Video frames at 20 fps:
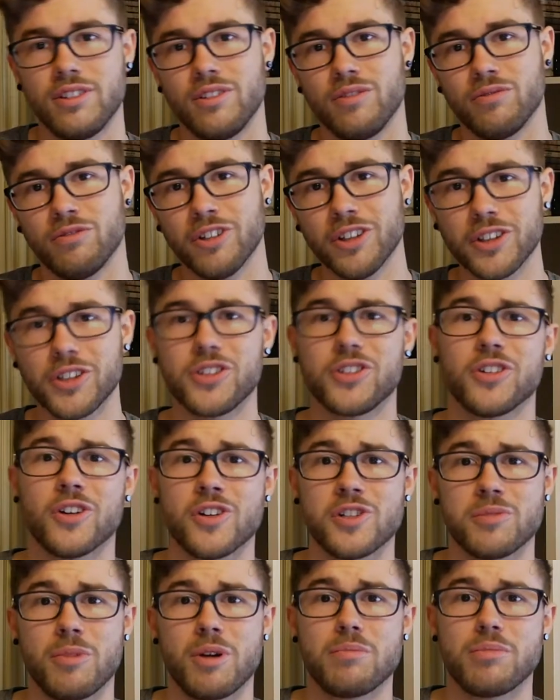Really
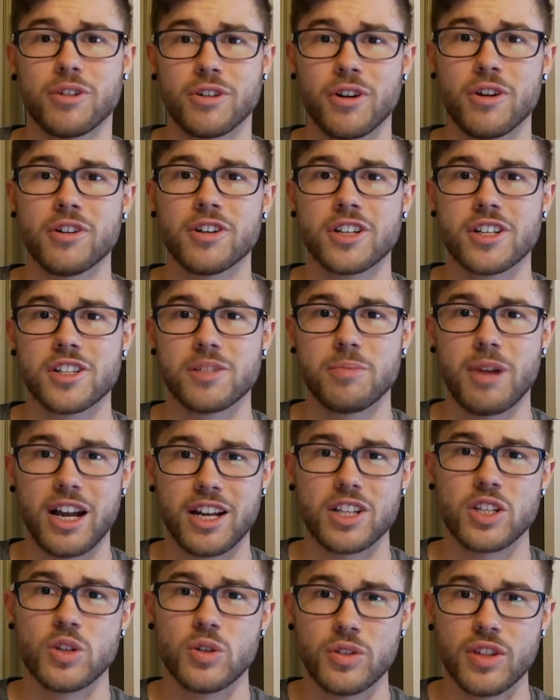shows my priorities back
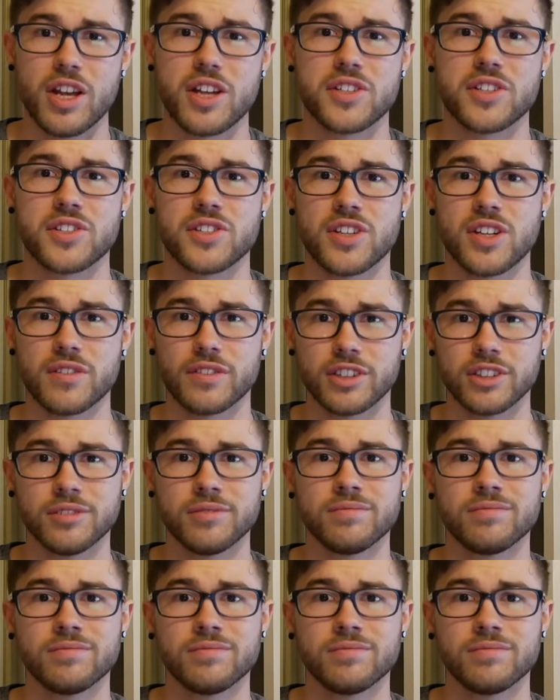in 2007.